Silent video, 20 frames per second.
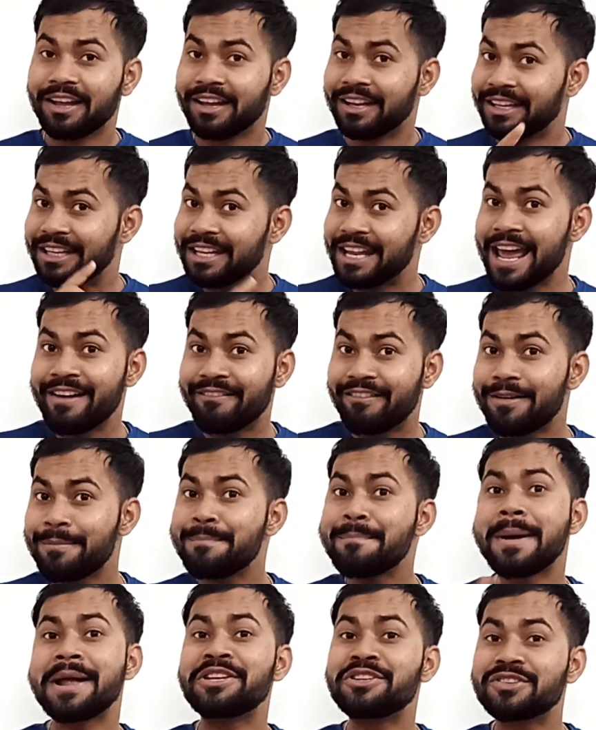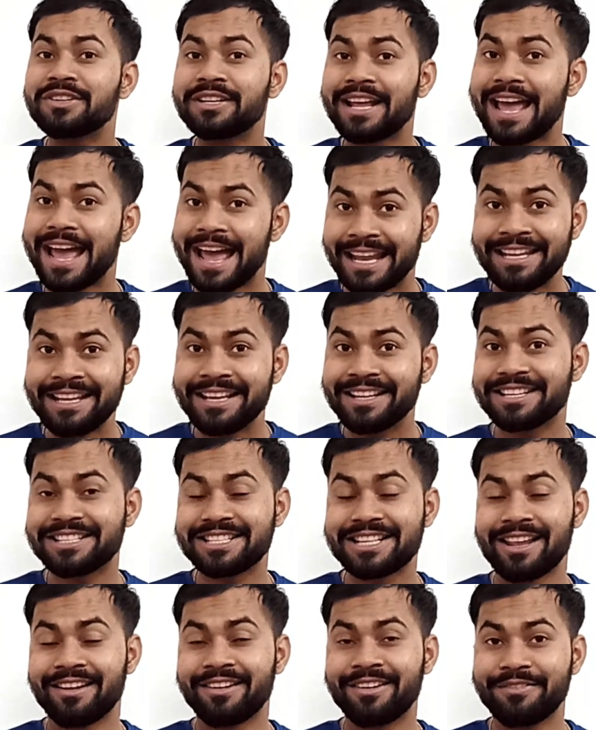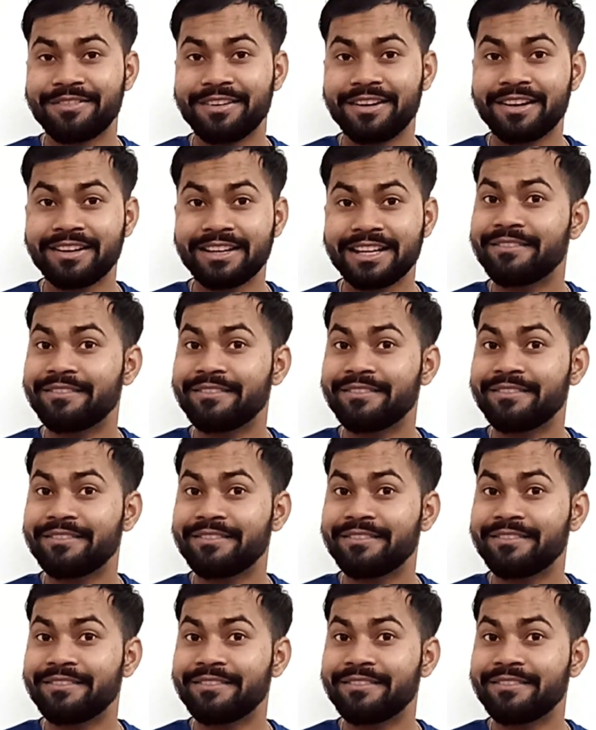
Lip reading: Never mention any other salary figure.